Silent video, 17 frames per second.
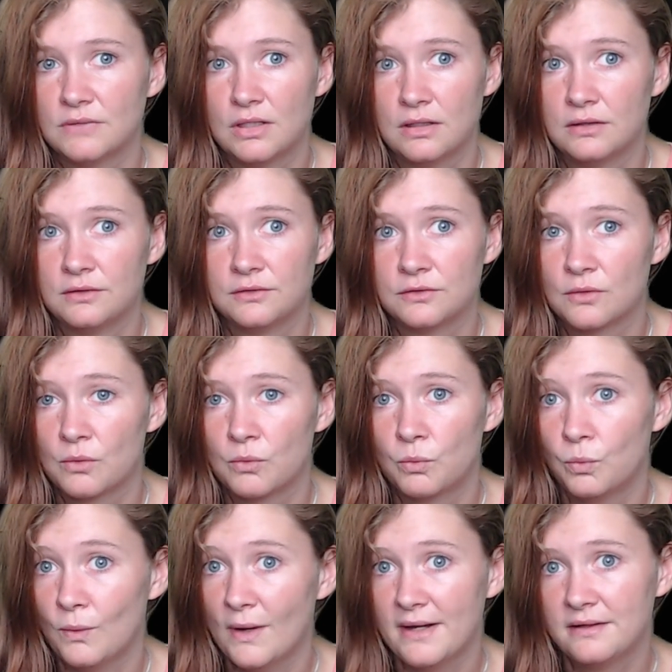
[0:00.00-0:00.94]
and
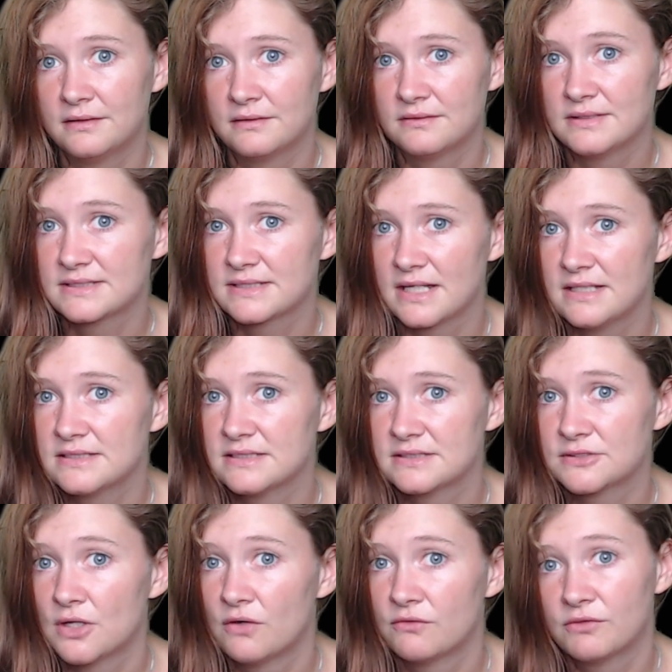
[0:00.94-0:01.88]
when this case is
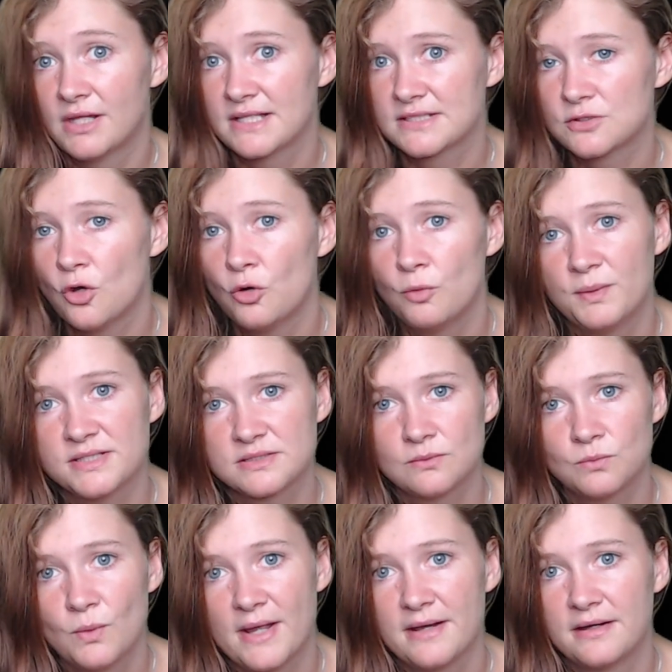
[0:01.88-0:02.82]
solved. Let's hope it's a
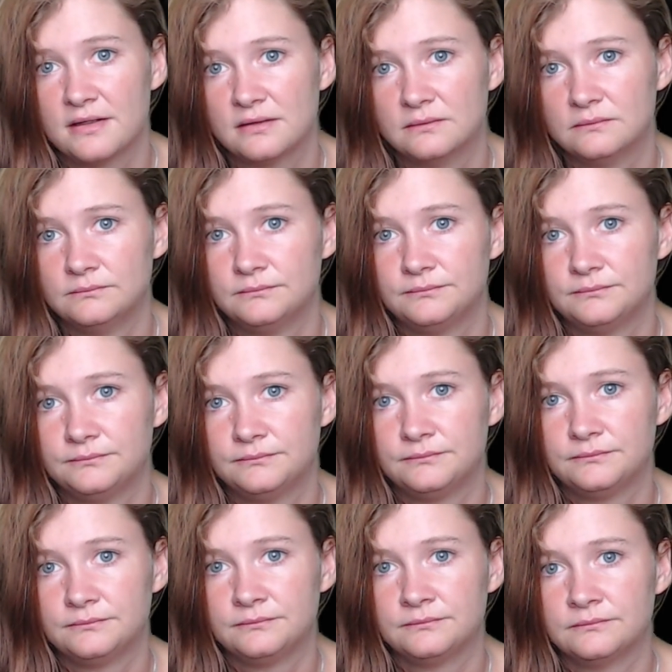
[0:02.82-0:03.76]
when.
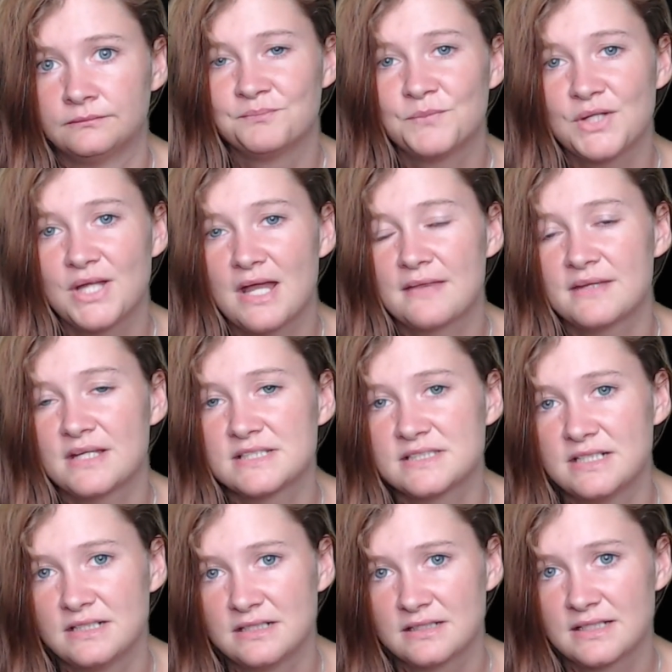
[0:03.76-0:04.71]
But yeah, that is
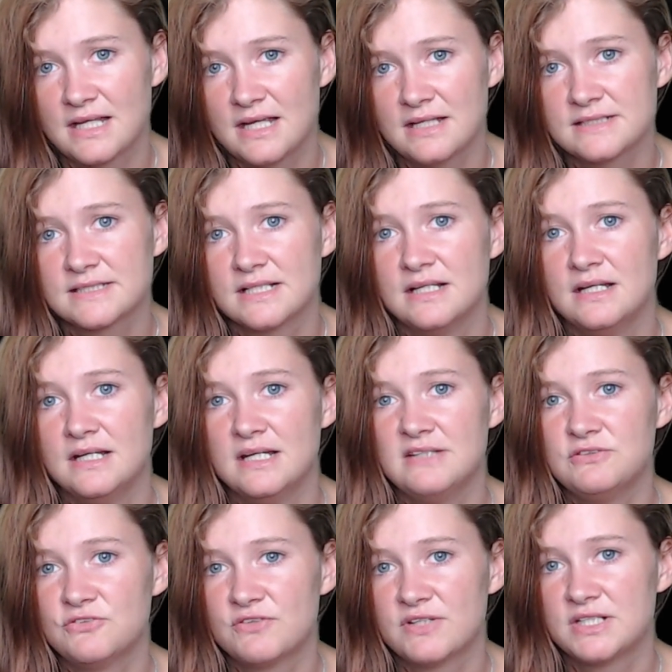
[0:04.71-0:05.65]
the end of the case.
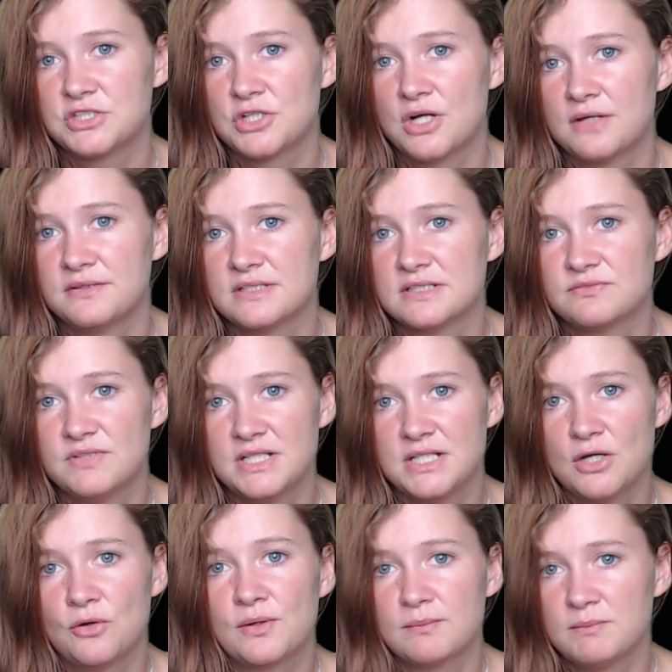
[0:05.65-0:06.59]
If you've enjoyed this
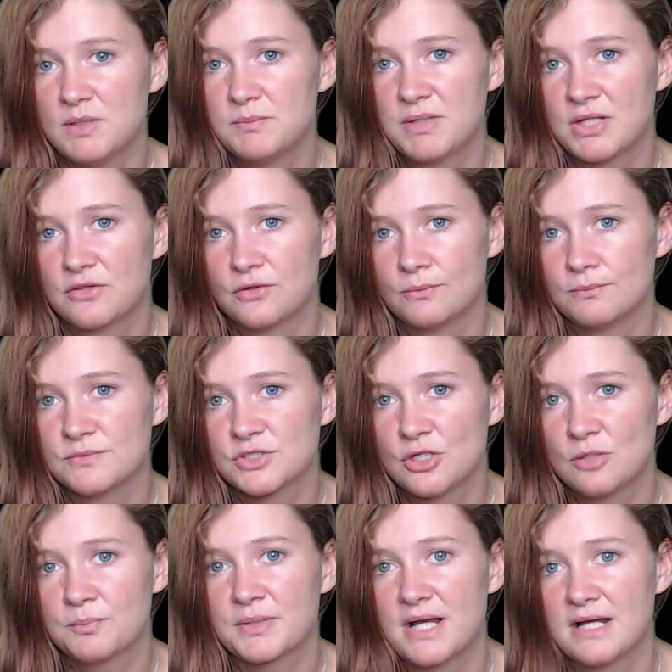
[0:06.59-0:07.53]
video, give me a big thumbs
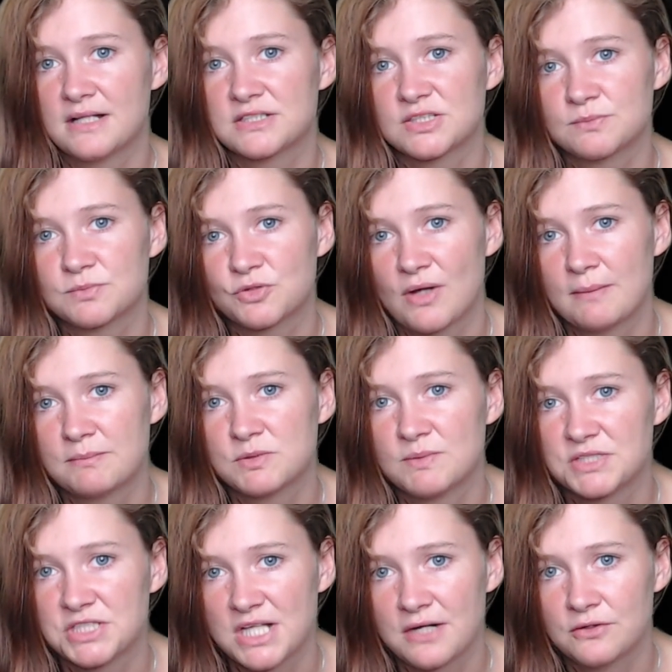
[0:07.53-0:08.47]
up and subscribe to
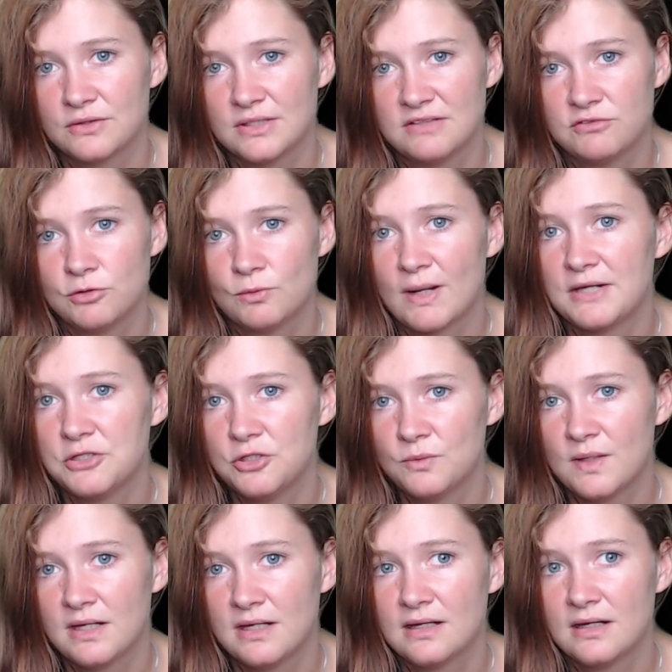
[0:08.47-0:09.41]
my channel if you are new
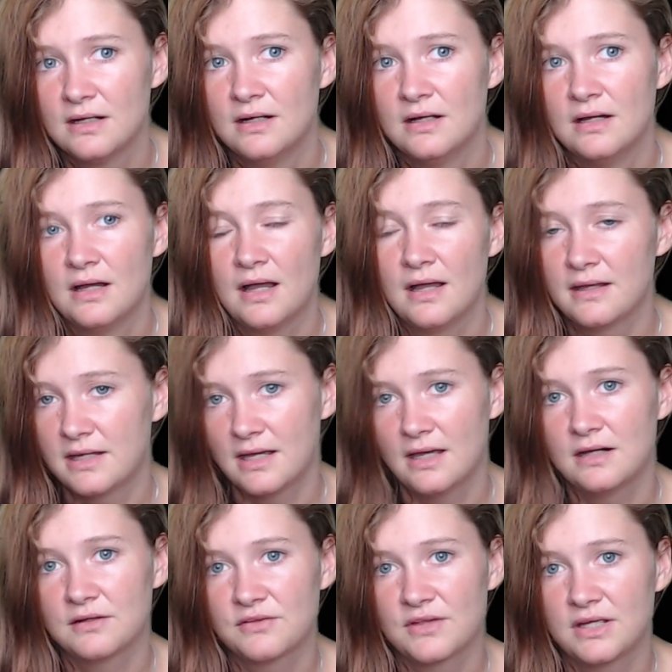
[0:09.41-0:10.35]
here.
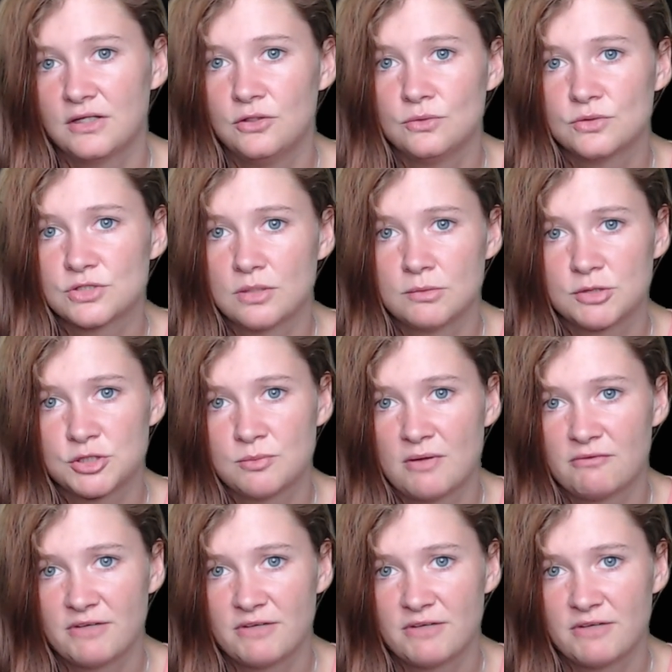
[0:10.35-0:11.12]
Again, thank you so much for my